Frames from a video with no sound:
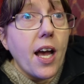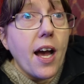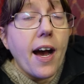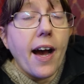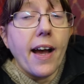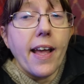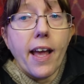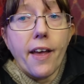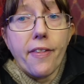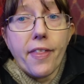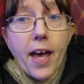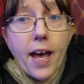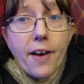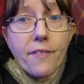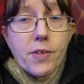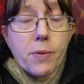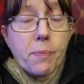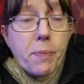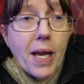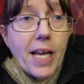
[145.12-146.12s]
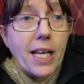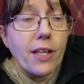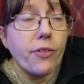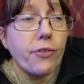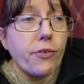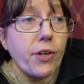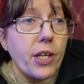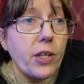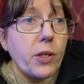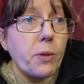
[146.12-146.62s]
I either have to pay
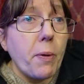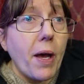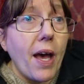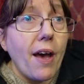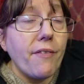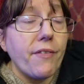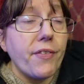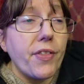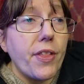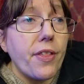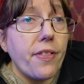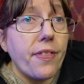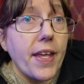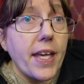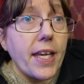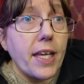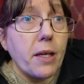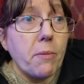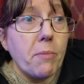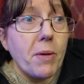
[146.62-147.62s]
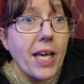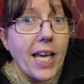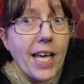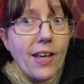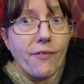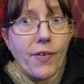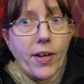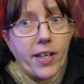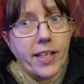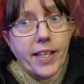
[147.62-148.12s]
£300 for the theme,
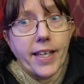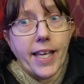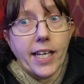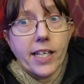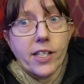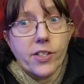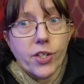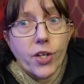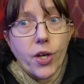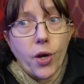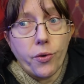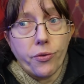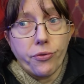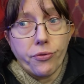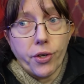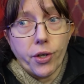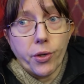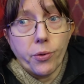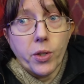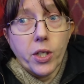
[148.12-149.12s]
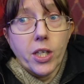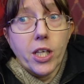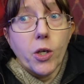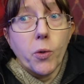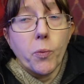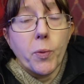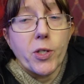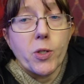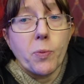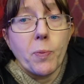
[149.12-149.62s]
if I can get it to go through,
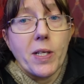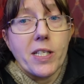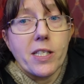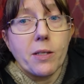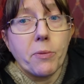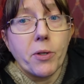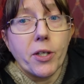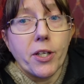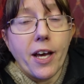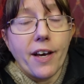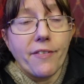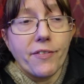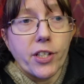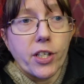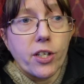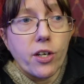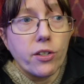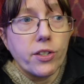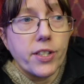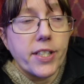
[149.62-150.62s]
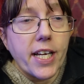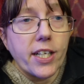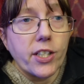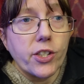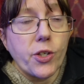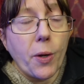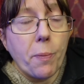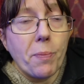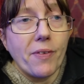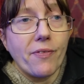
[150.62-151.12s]
which means I'm going to have to contact
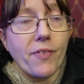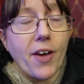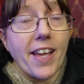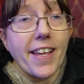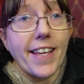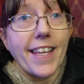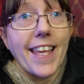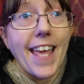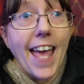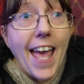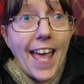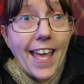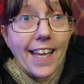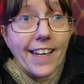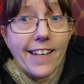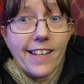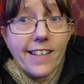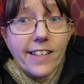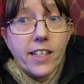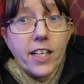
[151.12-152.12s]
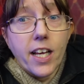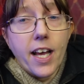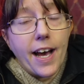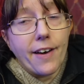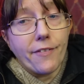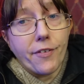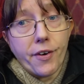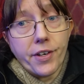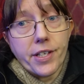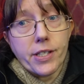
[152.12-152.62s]
Shopify again.
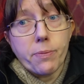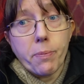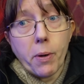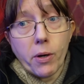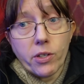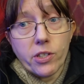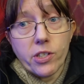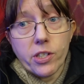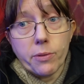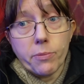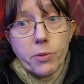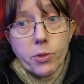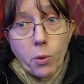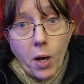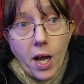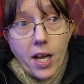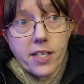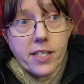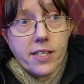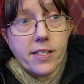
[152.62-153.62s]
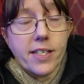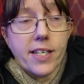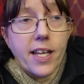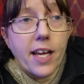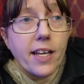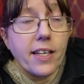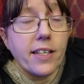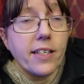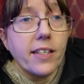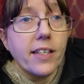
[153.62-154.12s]
I've already spoken to them twice
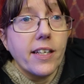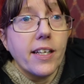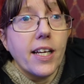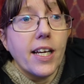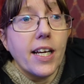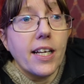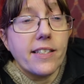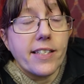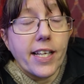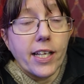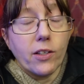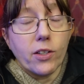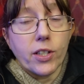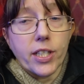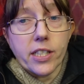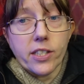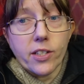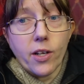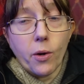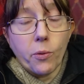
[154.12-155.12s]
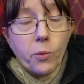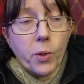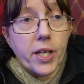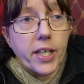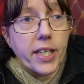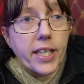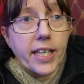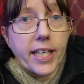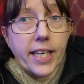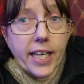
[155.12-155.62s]
today and say, look, it's not
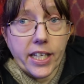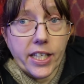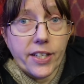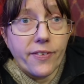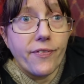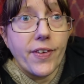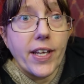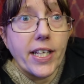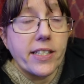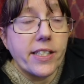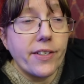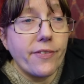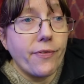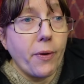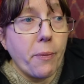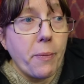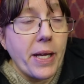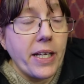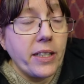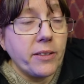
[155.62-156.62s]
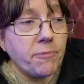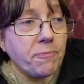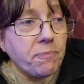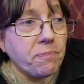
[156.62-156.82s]
working, can you fix it for me?